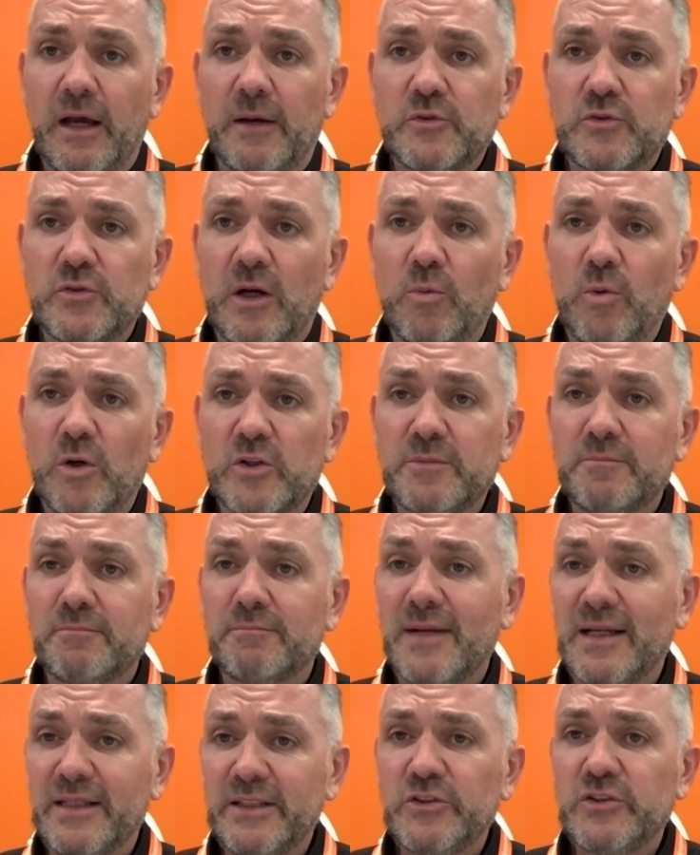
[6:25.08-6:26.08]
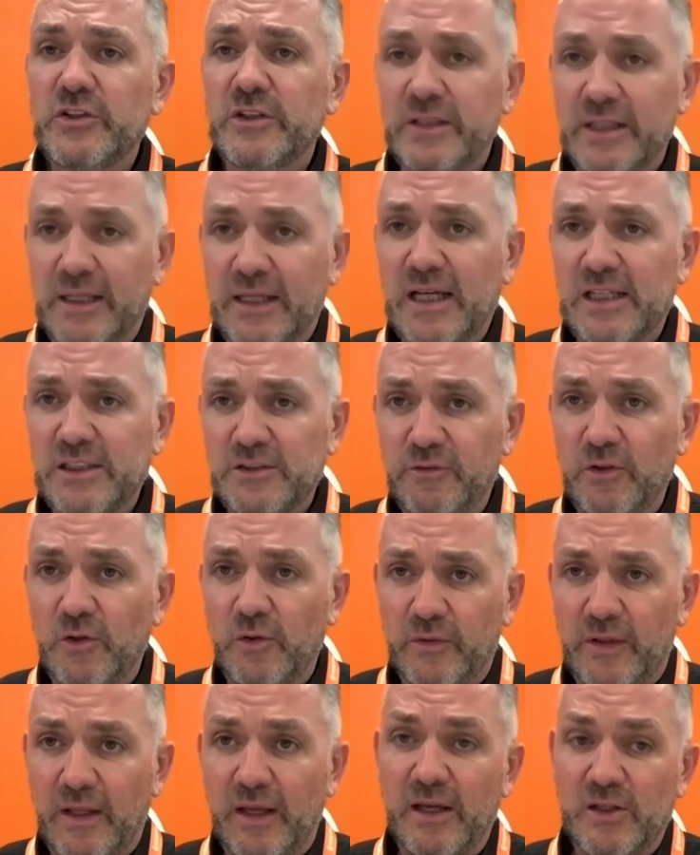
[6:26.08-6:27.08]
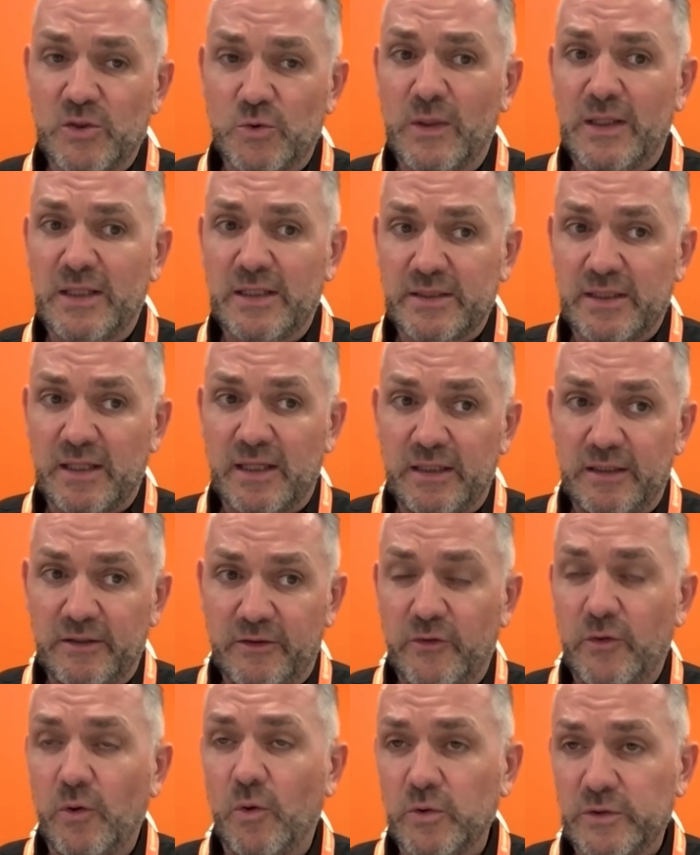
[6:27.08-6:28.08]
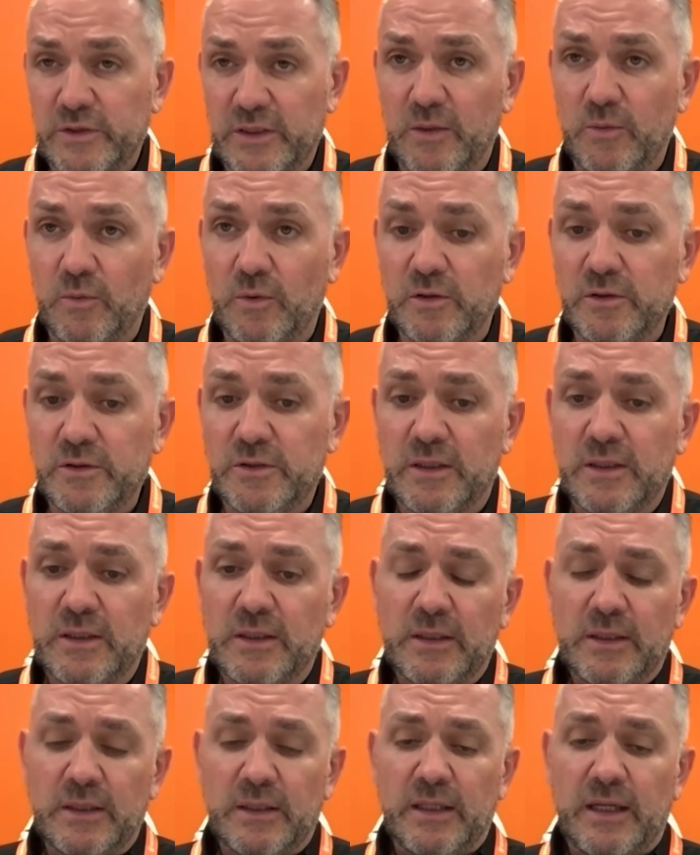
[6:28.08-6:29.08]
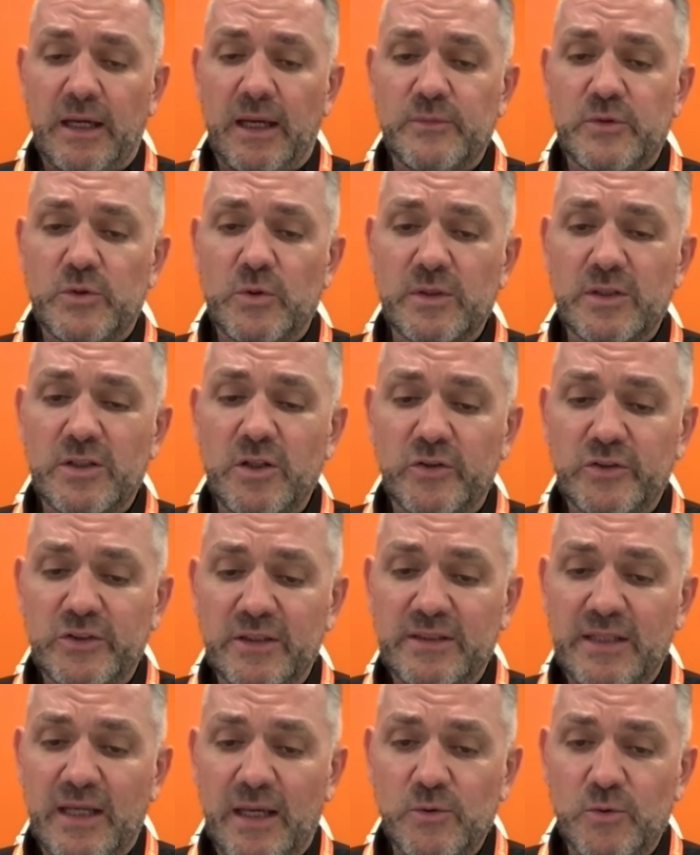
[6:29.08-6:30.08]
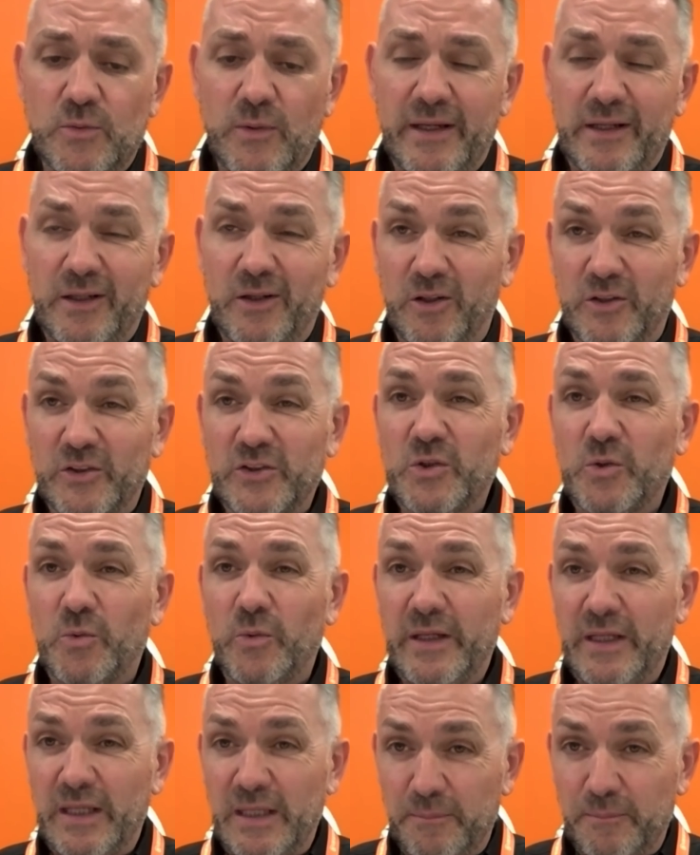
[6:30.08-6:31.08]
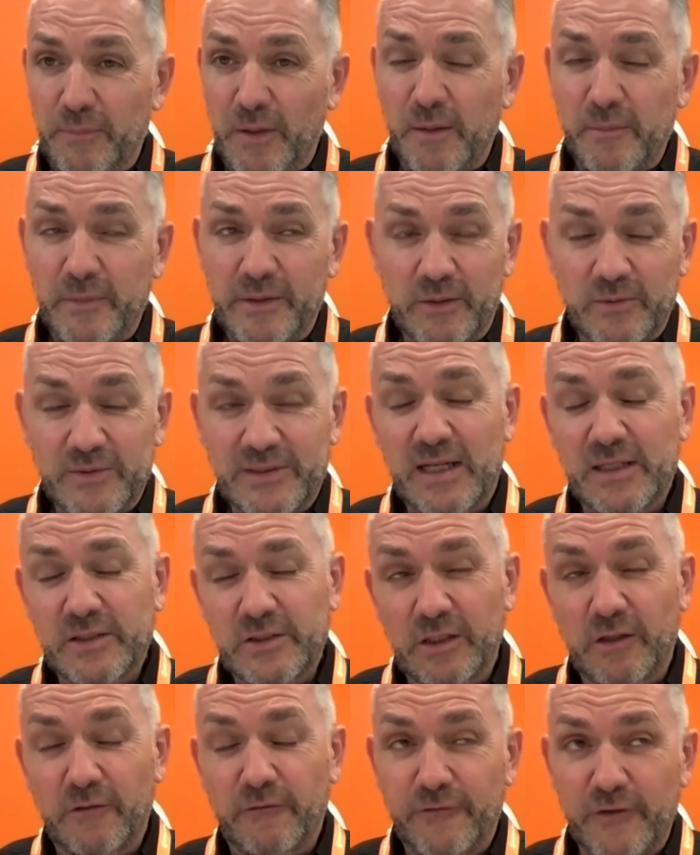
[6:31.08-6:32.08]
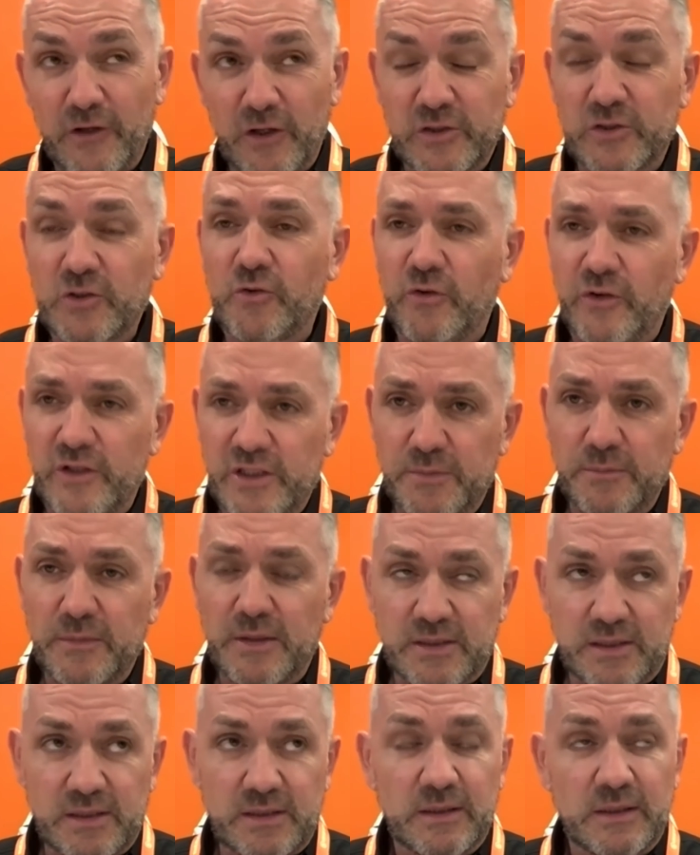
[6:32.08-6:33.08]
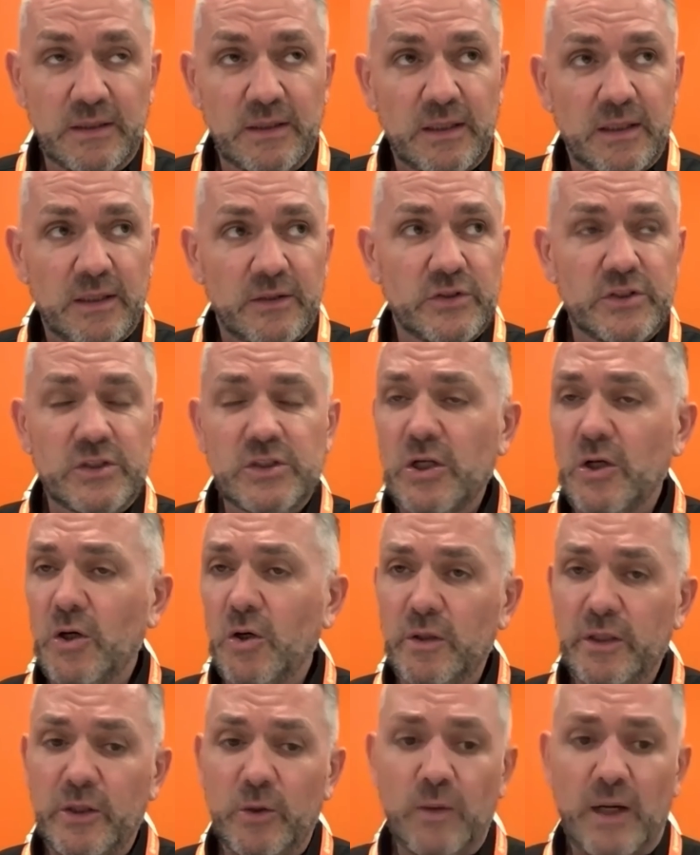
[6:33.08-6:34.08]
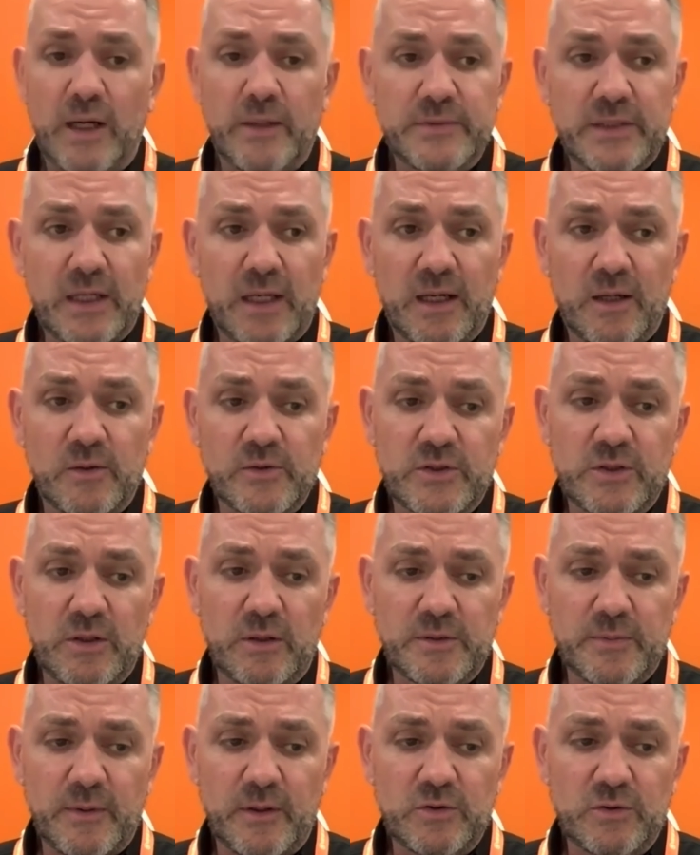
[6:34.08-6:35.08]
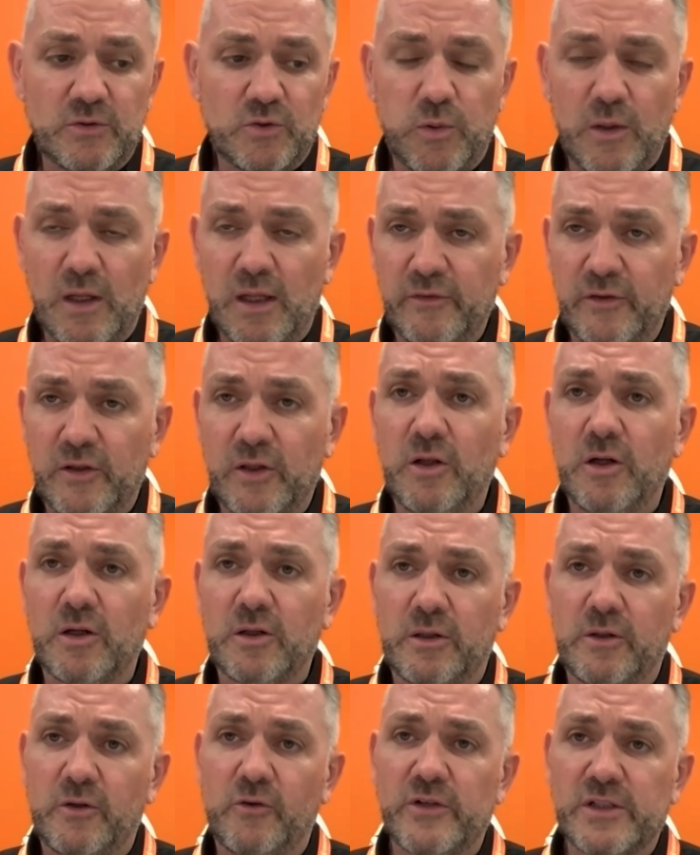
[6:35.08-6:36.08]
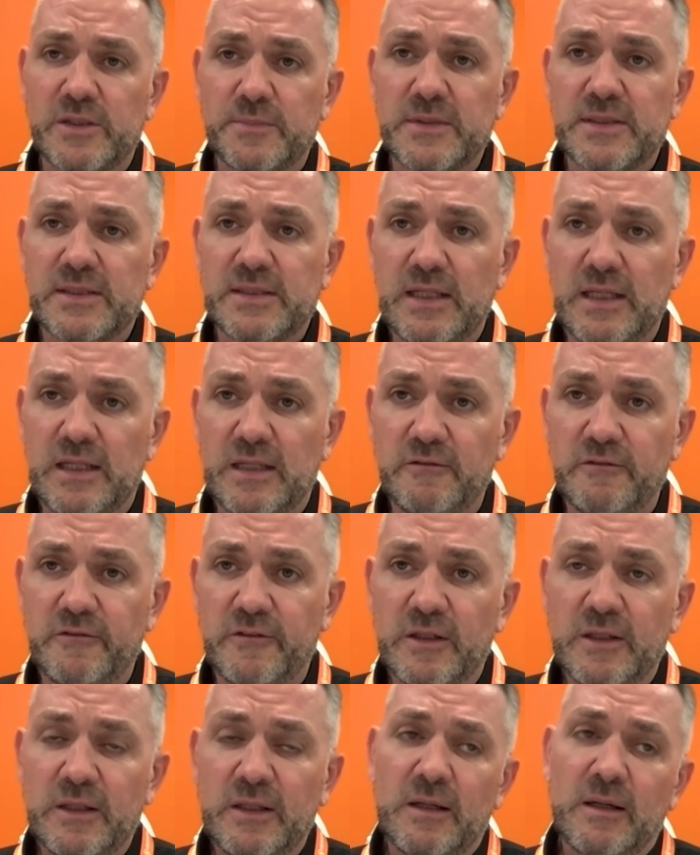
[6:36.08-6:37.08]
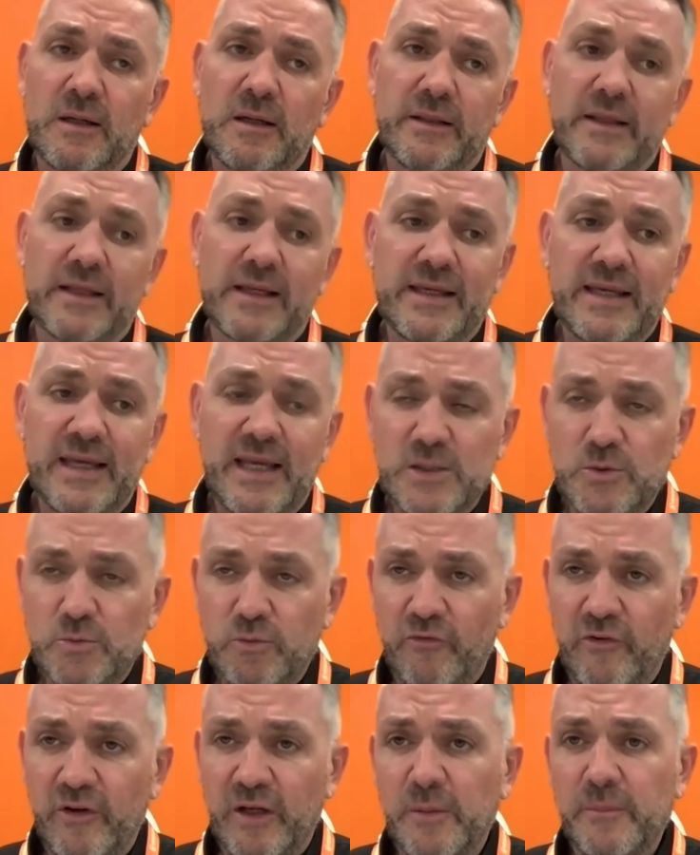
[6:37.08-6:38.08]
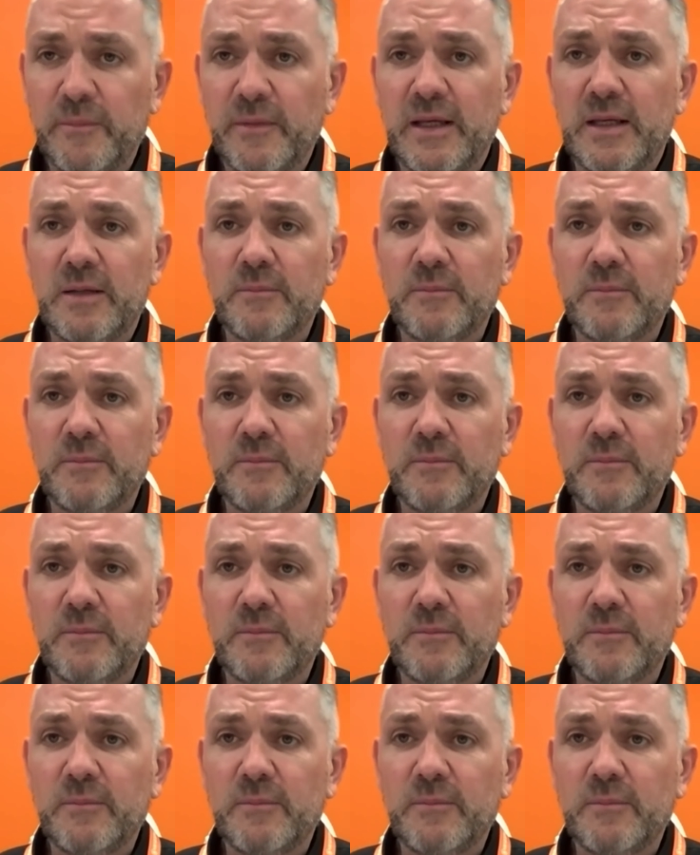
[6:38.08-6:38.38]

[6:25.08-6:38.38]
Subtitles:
So I wasn't managing the cash flow as well as I thought I would. So there's lots of times where it got squeaky bum, and there was actually the first Christmas totally wiped out. It was about 12 o'clock Christmas Eve. The kids were ringing me.